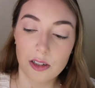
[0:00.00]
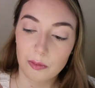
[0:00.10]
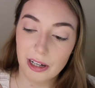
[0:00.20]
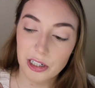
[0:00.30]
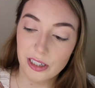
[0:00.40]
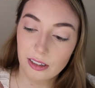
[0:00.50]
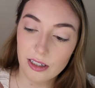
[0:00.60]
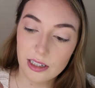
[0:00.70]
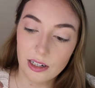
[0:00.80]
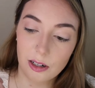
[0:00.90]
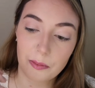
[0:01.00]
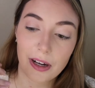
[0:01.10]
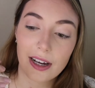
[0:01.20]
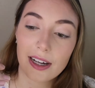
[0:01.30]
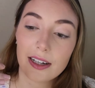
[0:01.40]
So I'm actually going to start
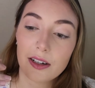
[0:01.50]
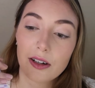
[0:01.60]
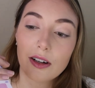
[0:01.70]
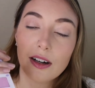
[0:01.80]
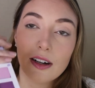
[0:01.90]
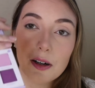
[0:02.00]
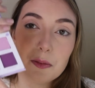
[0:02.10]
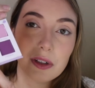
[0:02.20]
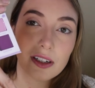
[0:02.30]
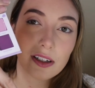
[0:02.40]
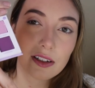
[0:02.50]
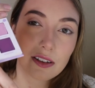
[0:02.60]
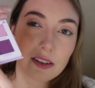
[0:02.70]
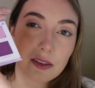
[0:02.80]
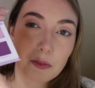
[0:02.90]
by
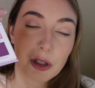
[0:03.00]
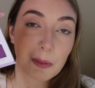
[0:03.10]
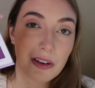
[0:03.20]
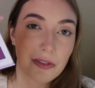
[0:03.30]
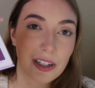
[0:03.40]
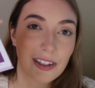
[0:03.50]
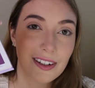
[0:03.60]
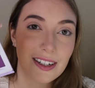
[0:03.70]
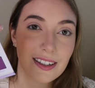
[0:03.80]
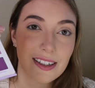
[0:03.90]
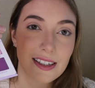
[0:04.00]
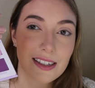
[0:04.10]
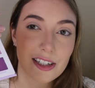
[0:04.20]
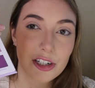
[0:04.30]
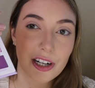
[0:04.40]
putting my finger in
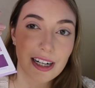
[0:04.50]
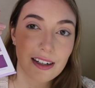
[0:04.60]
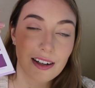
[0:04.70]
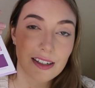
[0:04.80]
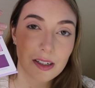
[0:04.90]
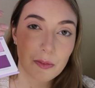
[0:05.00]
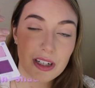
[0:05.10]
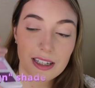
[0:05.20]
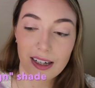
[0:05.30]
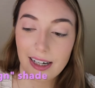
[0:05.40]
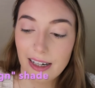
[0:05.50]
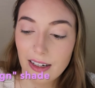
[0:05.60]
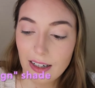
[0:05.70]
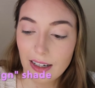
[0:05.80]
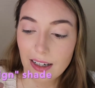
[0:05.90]
this shade Custom
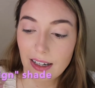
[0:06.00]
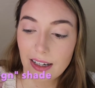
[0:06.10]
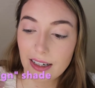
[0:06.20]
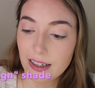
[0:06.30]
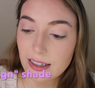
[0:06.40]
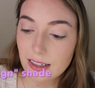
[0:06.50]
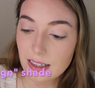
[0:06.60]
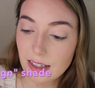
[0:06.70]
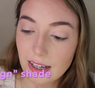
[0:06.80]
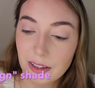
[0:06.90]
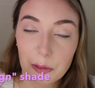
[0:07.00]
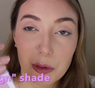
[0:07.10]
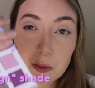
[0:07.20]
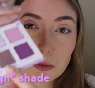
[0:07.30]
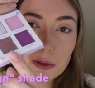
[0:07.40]
Design. It is like the
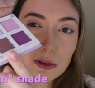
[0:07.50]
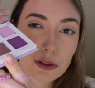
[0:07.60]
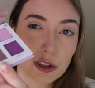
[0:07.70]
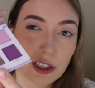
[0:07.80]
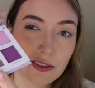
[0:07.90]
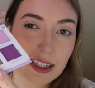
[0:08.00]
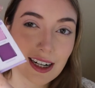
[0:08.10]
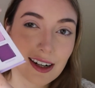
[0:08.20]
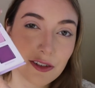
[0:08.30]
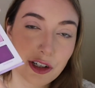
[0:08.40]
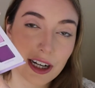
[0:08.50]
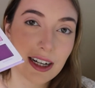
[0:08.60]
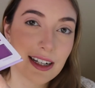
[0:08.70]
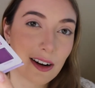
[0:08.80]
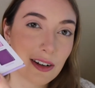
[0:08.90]
purple shifty kind of
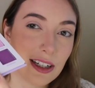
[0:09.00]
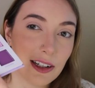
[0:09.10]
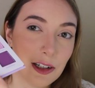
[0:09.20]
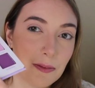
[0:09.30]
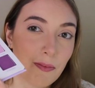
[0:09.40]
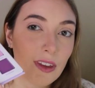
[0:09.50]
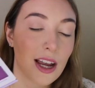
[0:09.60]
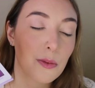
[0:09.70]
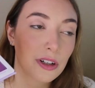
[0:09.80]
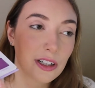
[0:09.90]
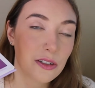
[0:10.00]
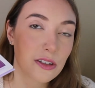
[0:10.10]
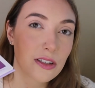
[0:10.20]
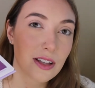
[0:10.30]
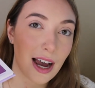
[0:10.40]
shade down here. And we're going to
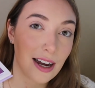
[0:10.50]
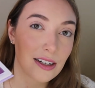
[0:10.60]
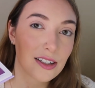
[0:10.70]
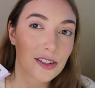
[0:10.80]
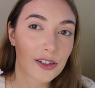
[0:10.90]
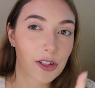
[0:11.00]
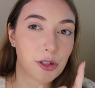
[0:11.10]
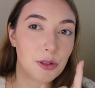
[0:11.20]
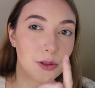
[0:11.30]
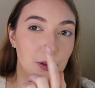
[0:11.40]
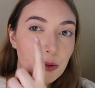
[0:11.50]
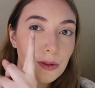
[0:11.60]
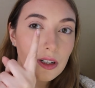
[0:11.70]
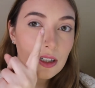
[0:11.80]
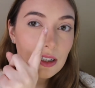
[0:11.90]
use that to